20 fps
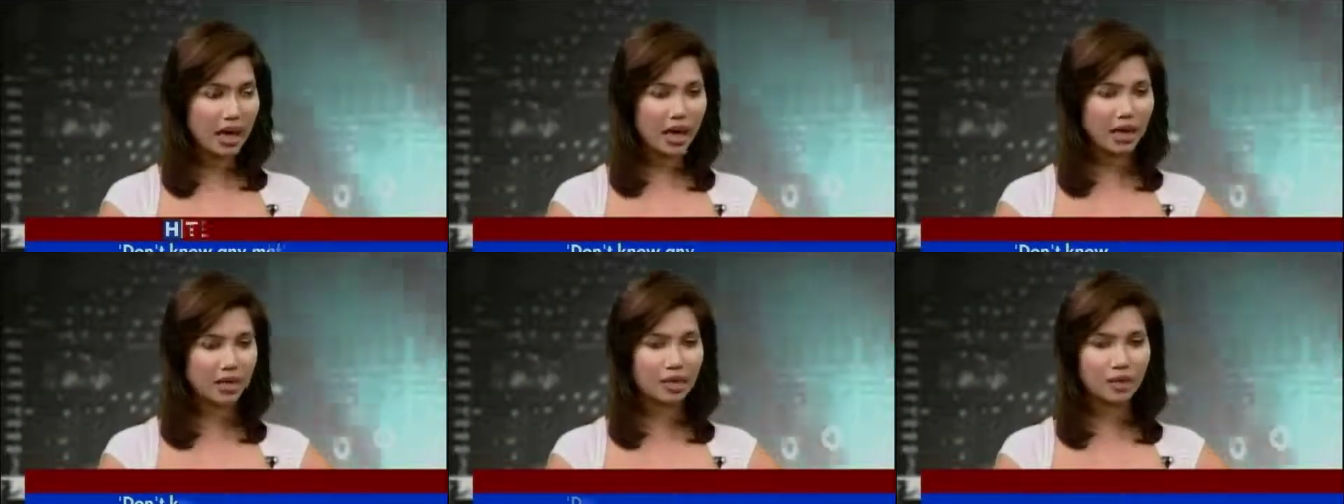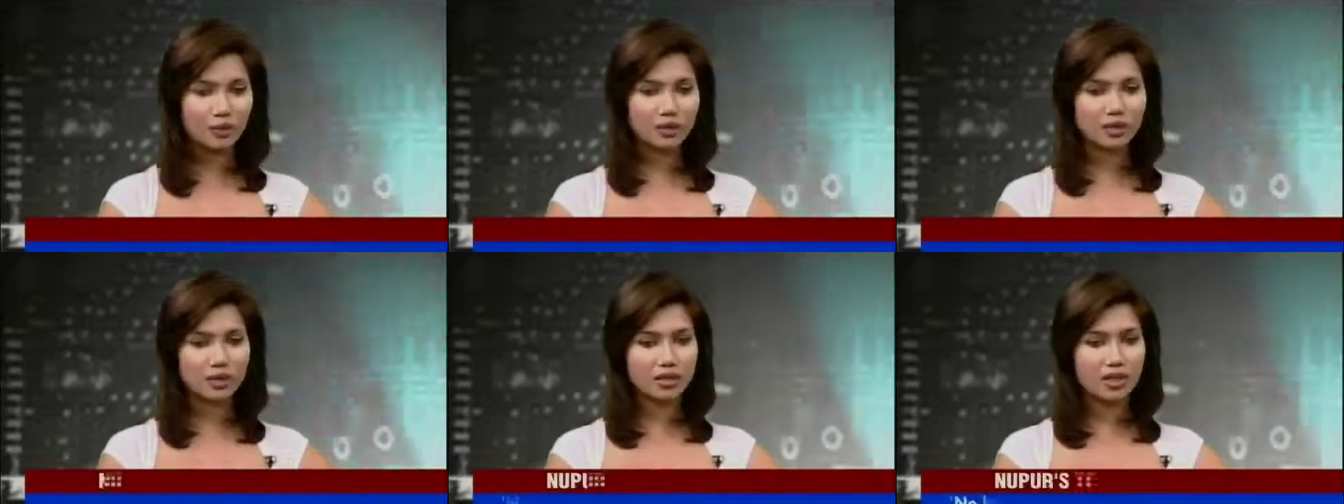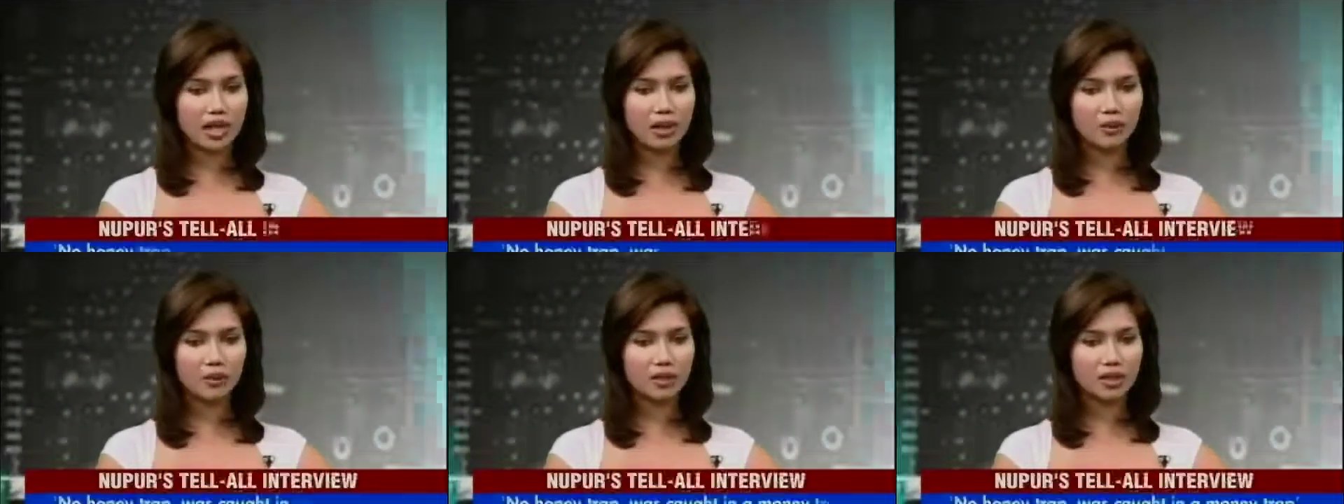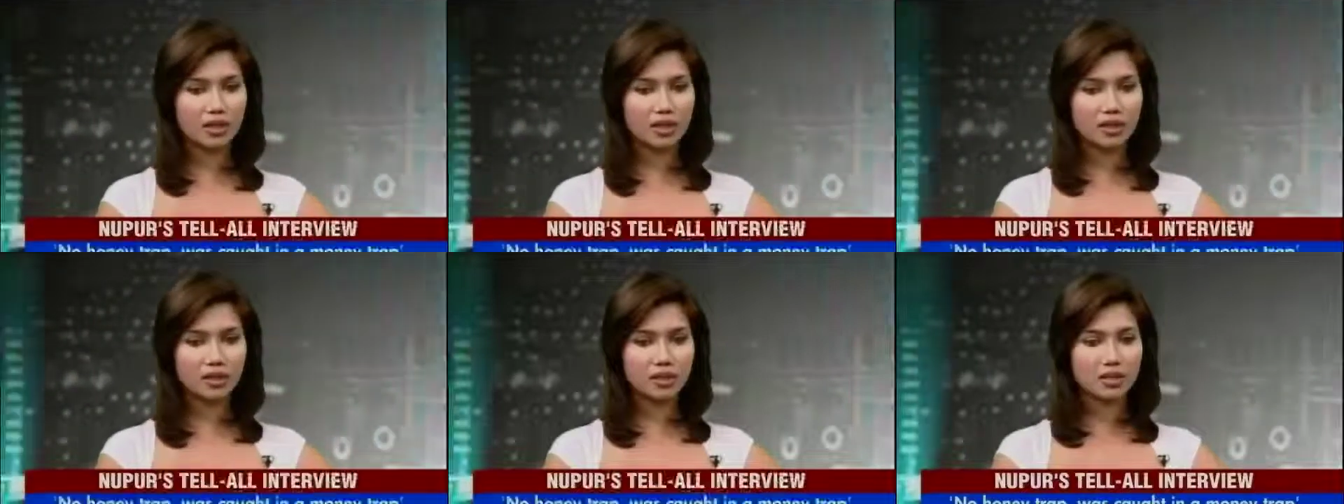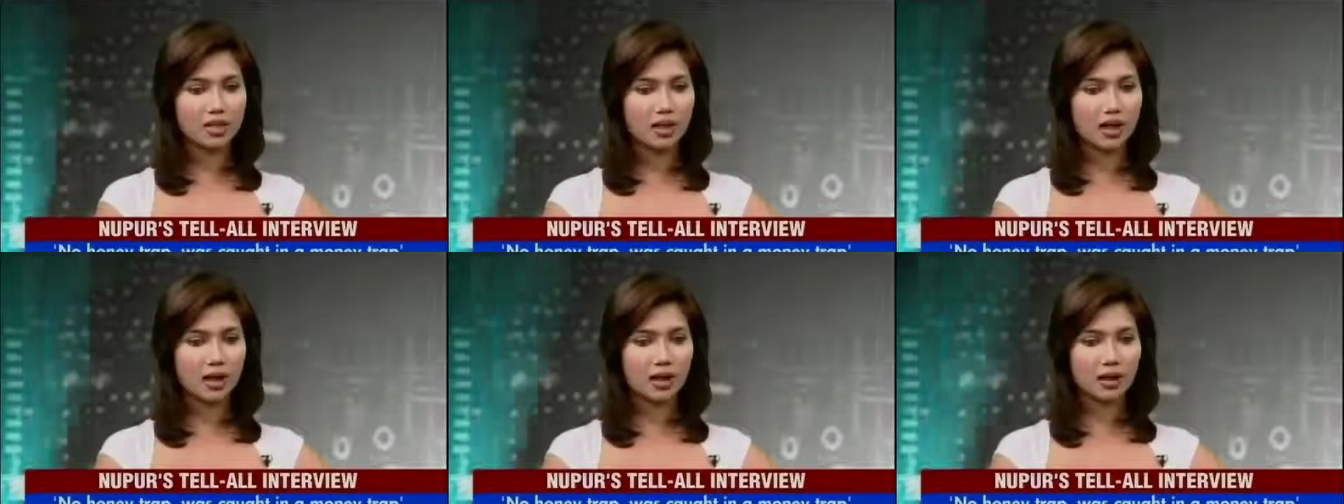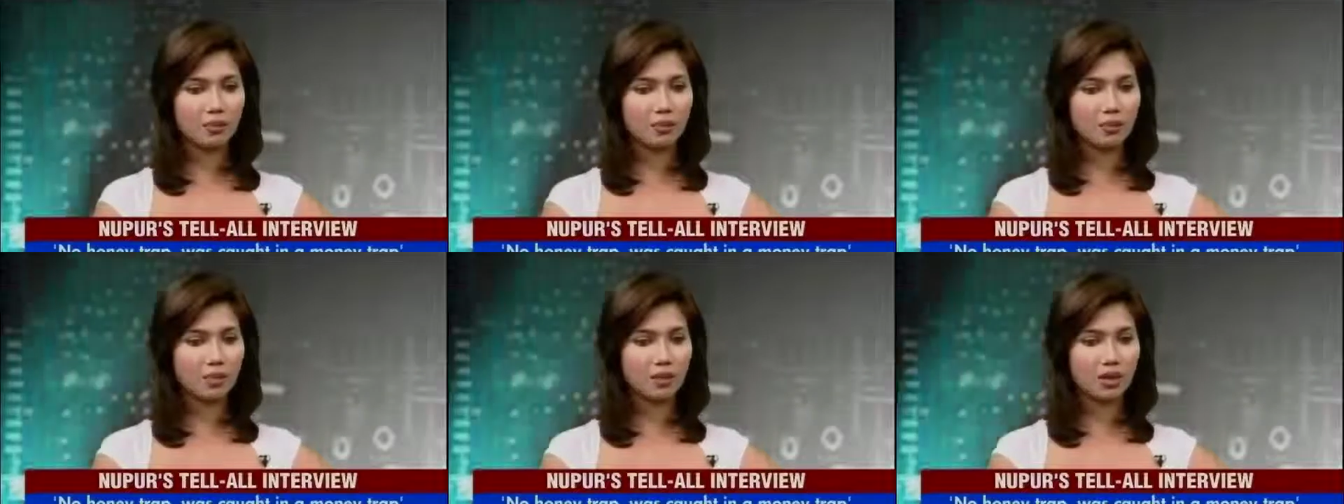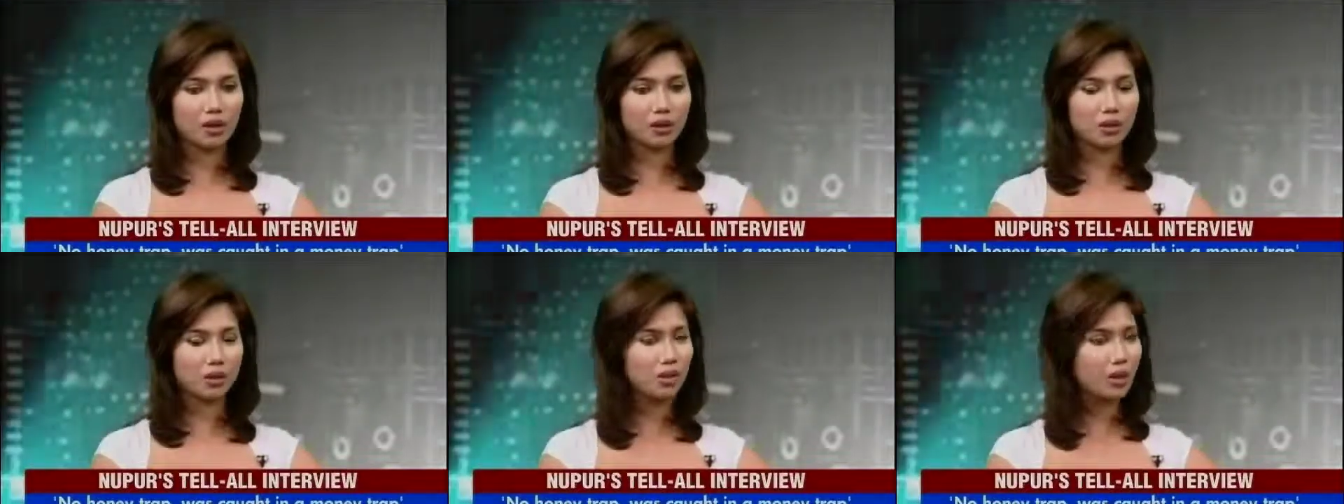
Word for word: And he was there with his um,